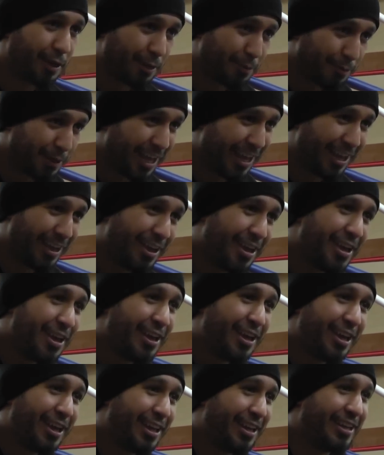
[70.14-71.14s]

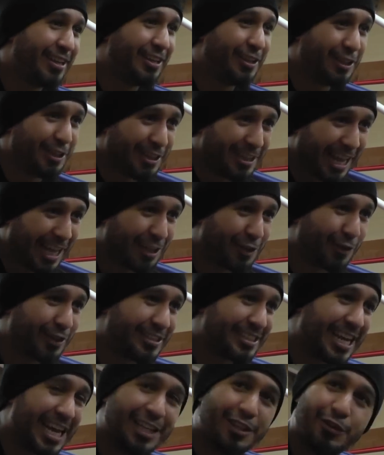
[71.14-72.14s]
Does he
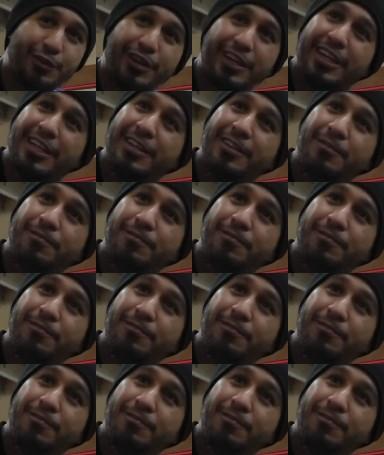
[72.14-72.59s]
have technique,